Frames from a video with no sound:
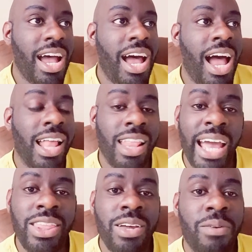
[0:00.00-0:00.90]
I
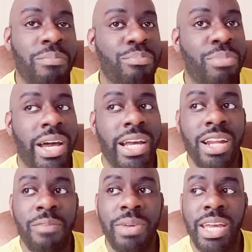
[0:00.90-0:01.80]
like them, but
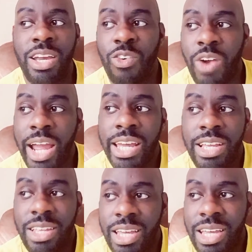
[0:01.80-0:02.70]
I mean,
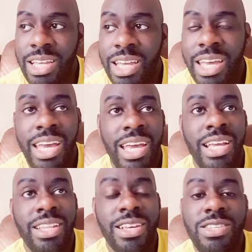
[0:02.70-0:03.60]
granted,
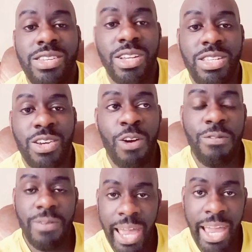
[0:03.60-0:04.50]
this is a
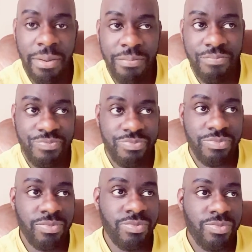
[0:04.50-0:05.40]
turf game.
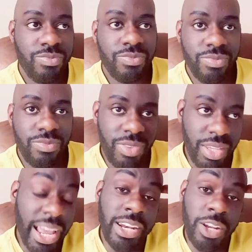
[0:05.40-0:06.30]

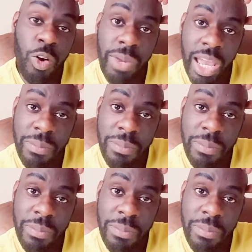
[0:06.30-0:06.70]
that dome game,